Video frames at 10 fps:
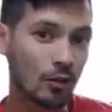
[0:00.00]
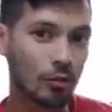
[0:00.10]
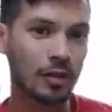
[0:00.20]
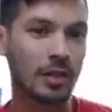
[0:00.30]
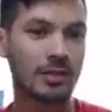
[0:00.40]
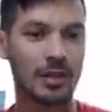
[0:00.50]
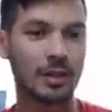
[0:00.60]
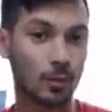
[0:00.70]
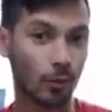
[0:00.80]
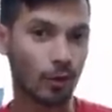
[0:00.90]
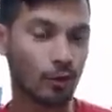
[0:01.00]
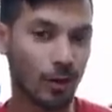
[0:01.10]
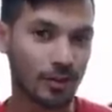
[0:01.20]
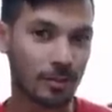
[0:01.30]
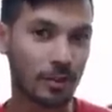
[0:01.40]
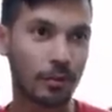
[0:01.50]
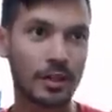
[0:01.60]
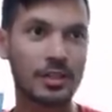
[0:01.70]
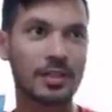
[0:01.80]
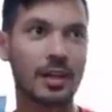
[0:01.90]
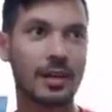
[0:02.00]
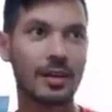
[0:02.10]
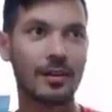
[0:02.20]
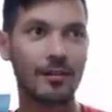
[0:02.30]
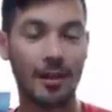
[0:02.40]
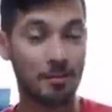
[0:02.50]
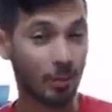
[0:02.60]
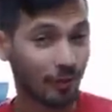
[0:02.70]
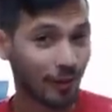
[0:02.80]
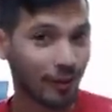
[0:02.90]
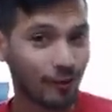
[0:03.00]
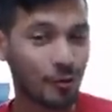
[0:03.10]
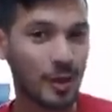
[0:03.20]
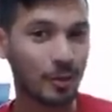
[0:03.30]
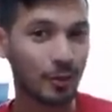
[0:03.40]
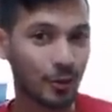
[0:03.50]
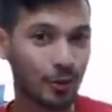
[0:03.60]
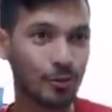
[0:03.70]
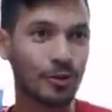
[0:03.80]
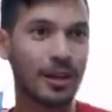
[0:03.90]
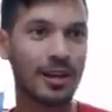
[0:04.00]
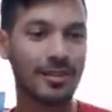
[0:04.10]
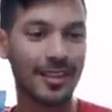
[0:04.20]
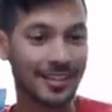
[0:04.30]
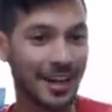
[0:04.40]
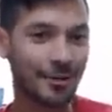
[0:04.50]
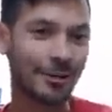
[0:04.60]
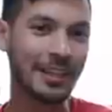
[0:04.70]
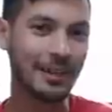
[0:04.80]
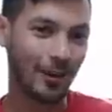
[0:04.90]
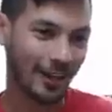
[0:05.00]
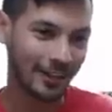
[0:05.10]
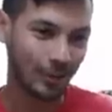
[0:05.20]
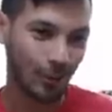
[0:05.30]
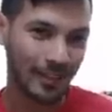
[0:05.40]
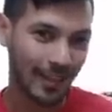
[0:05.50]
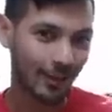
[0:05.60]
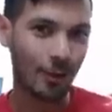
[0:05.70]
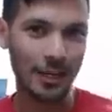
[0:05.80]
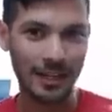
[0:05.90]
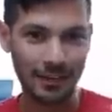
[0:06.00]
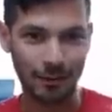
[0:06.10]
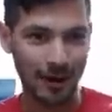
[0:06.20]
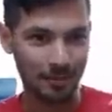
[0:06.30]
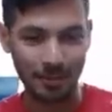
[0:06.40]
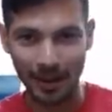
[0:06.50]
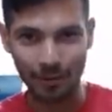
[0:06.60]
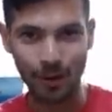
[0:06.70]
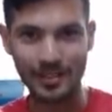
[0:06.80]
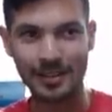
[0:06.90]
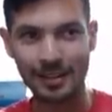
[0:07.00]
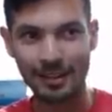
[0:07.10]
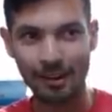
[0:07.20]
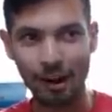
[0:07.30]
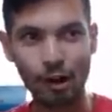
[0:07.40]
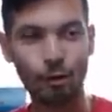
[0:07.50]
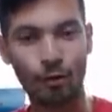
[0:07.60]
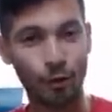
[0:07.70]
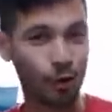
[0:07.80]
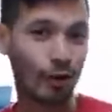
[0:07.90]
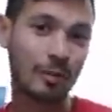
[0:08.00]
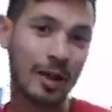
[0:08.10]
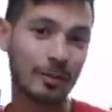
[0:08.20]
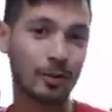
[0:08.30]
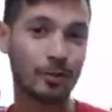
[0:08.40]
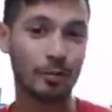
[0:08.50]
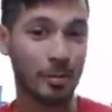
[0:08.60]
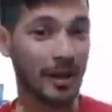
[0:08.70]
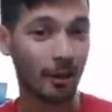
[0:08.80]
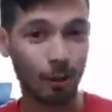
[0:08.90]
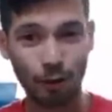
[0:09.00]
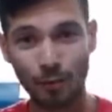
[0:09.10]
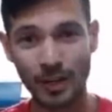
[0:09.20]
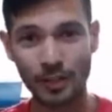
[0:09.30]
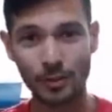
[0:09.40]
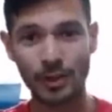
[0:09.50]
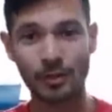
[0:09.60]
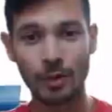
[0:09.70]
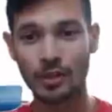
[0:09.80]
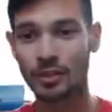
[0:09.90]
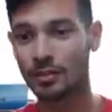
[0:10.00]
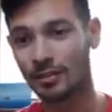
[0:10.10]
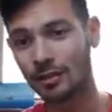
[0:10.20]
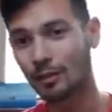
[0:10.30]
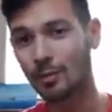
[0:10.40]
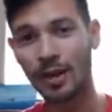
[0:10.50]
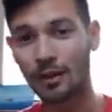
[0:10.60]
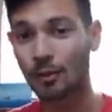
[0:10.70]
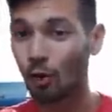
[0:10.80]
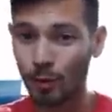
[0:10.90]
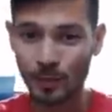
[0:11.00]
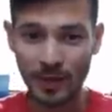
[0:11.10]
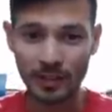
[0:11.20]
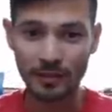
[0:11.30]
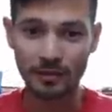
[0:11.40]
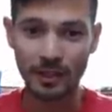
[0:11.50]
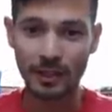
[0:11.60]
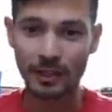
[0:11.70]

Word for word: new things and exploring new possibilities, and but very few people do, that generally if I can direct that learning in the right pathways, I'll not only be able to make a lot of money doing it, which, you know, depending on your perspective,